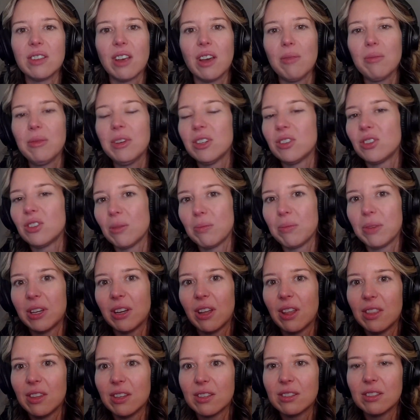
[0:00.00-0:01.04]
I'm going to jump in
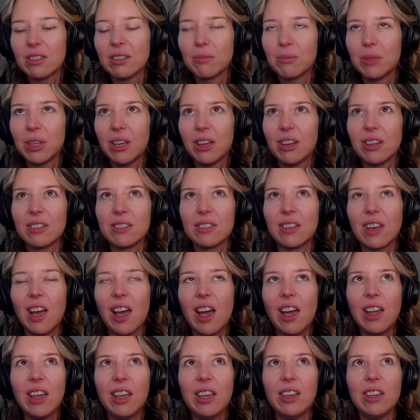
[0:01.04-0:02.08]
on this because
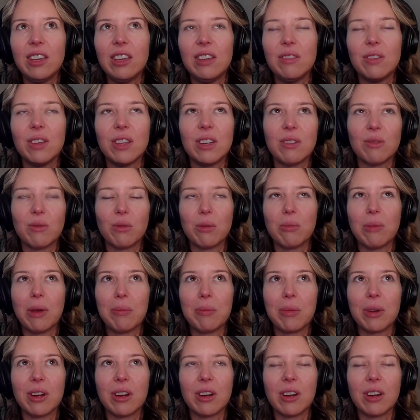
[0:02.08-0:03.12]
I even
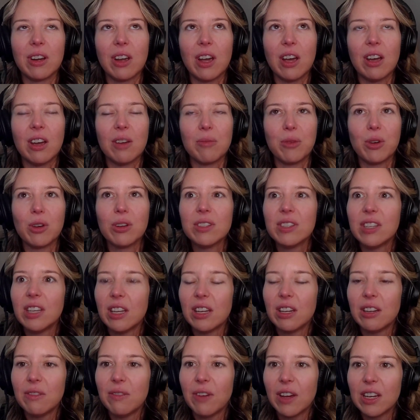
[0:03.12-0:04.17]
remember Chrissy
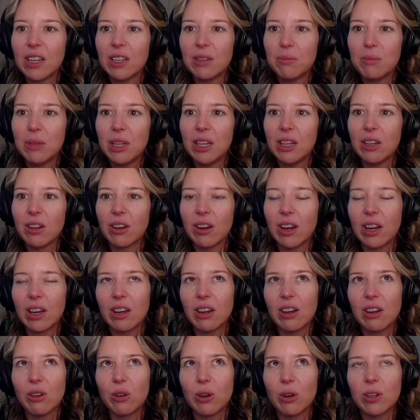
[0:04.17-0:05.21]
had invited me,
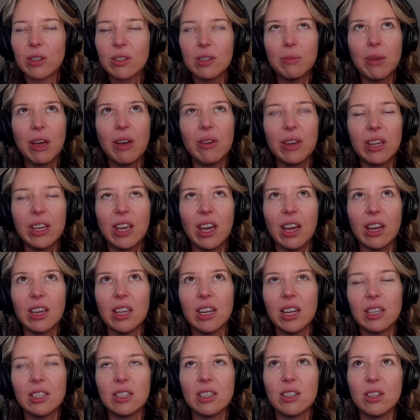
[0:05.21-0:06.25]
or somehow I got
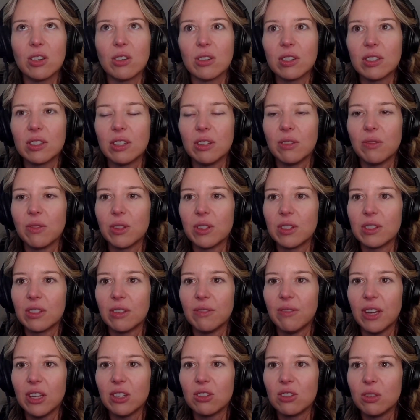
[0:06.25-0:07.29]
connected to Chrissy for this
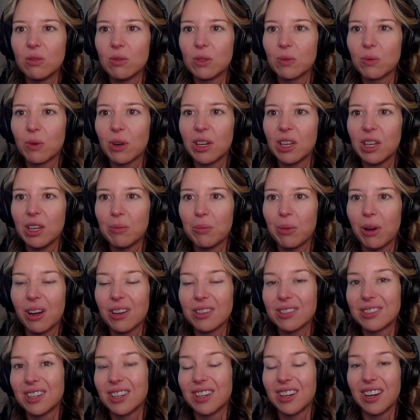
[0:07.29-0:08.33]
event she was running in
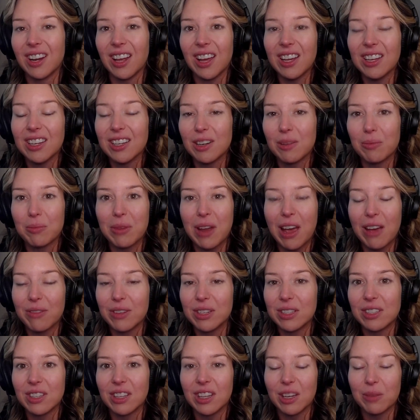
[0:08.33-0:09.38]
Boston, and I ended up
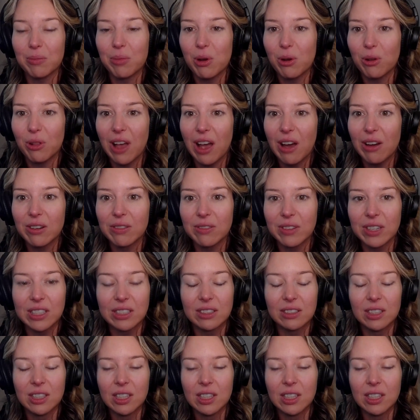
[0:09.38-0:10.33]
having to like pull out of it.